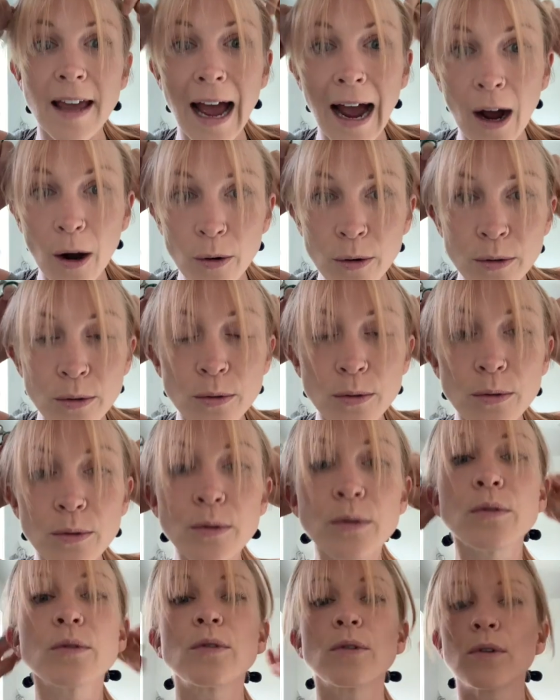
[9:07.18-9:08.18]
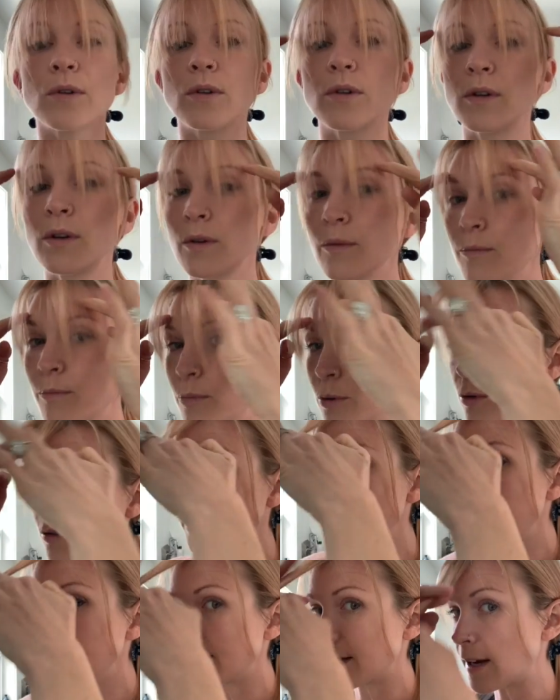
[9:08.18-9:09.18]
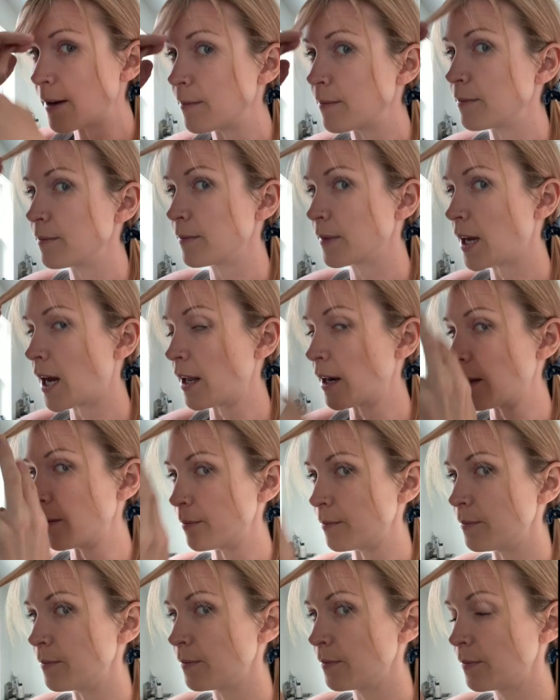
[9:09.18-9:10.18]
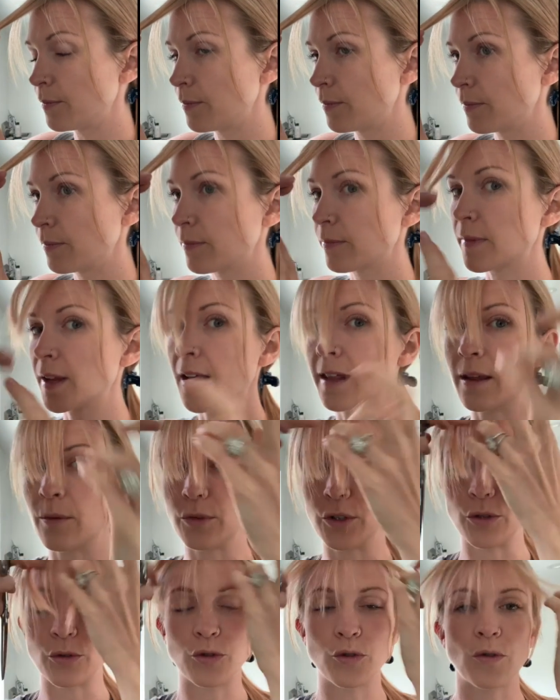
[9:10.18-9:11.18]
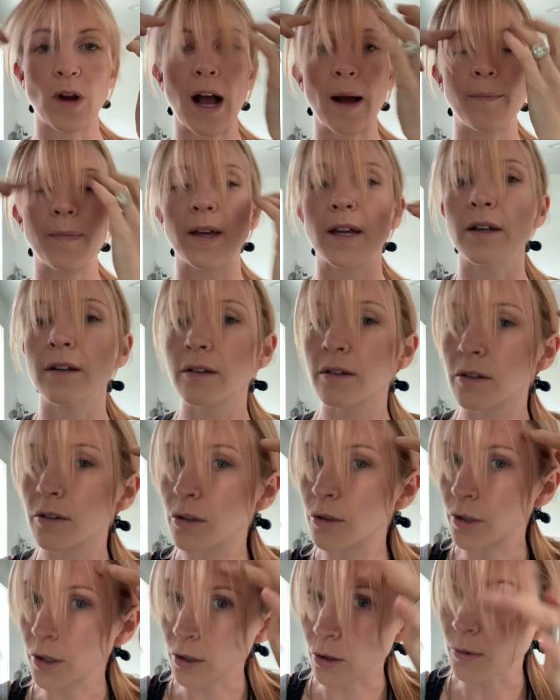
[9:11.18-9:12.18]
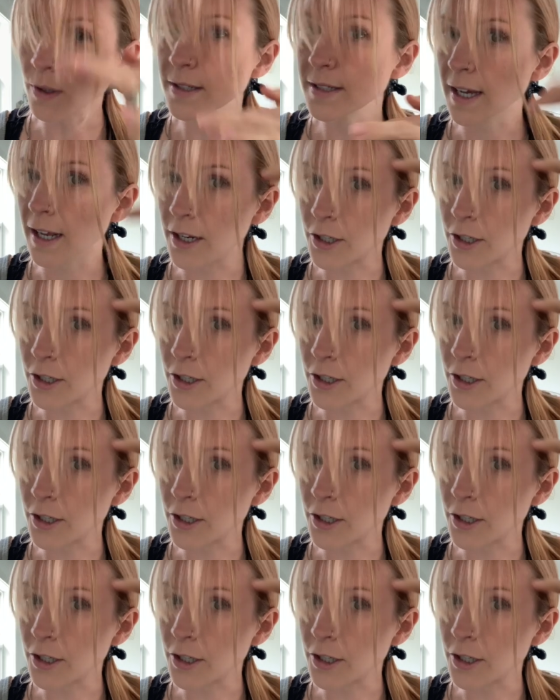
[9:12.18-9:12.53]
out, pull these up, cut them, and then when you drop it, you could always kind